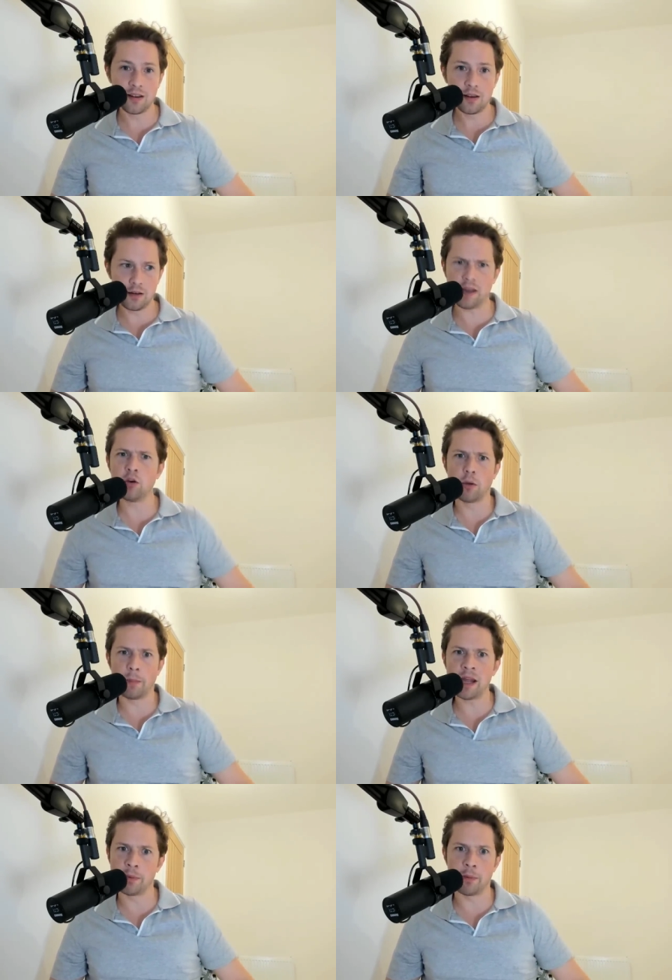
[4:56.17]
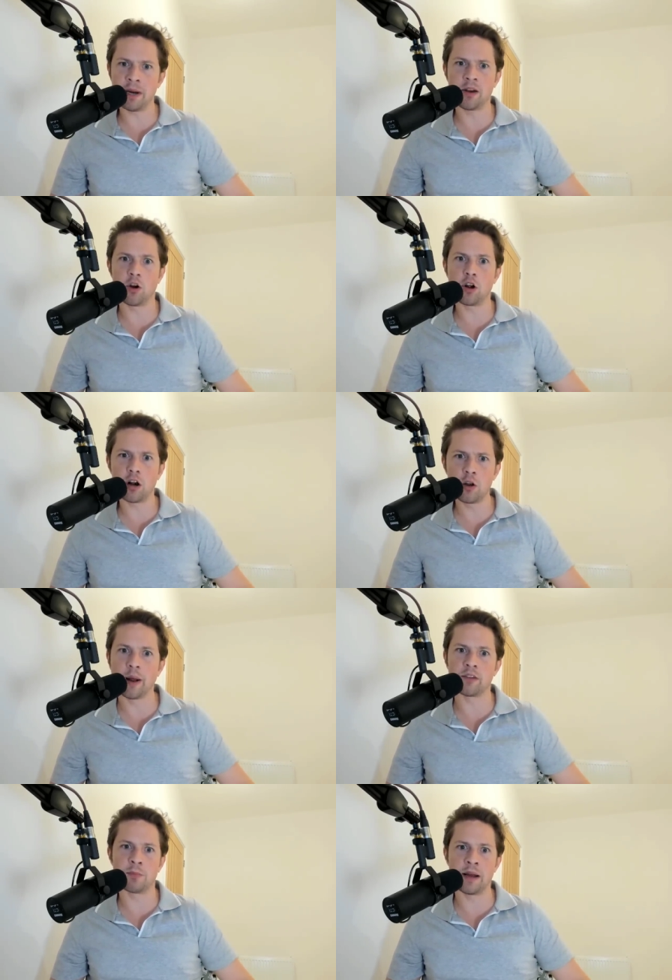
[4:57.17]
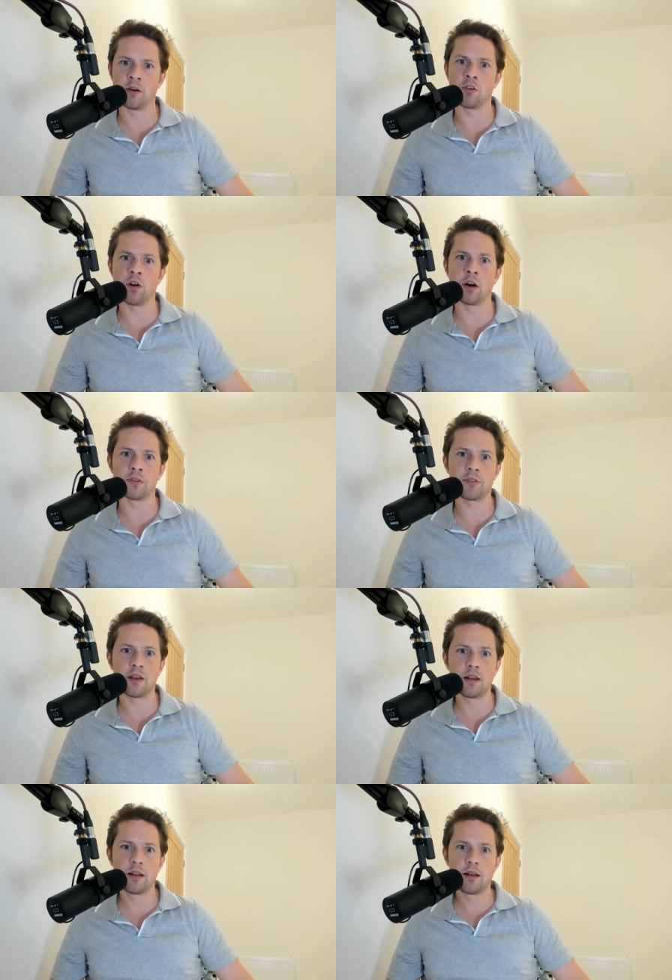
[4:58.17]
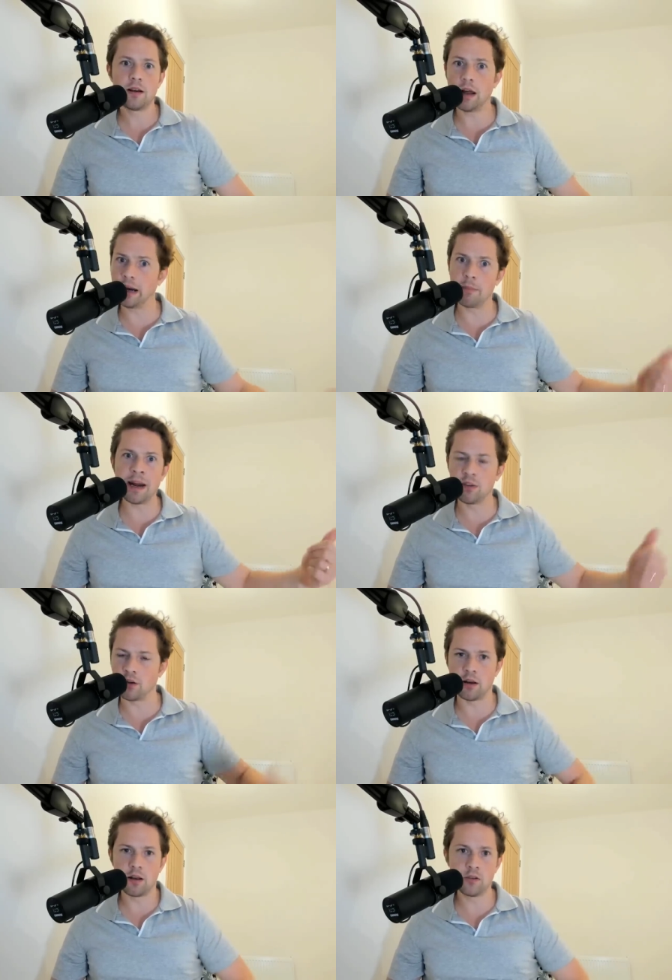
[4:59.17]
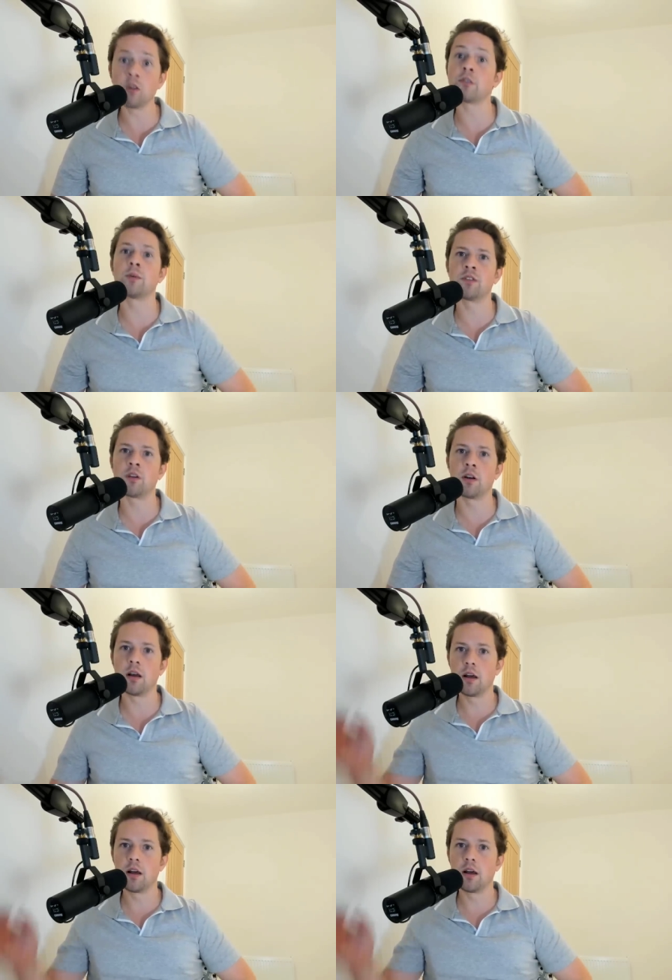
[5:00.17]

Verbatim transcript: They're good on paper, but they ain't got a clue how to play on grass. Now their manager, not switched on.